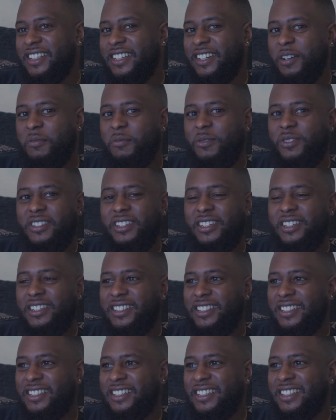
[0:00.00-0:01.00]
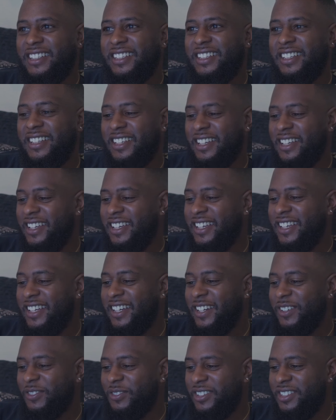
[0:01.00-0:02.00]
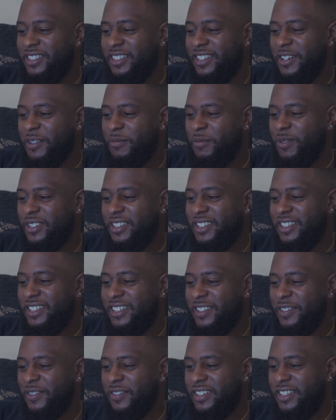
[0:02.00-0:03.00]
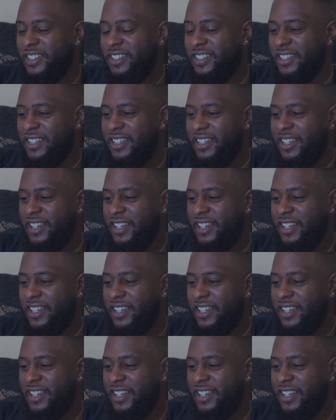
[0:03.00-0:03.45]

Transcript: Almost a year. I want to say almost a year, man.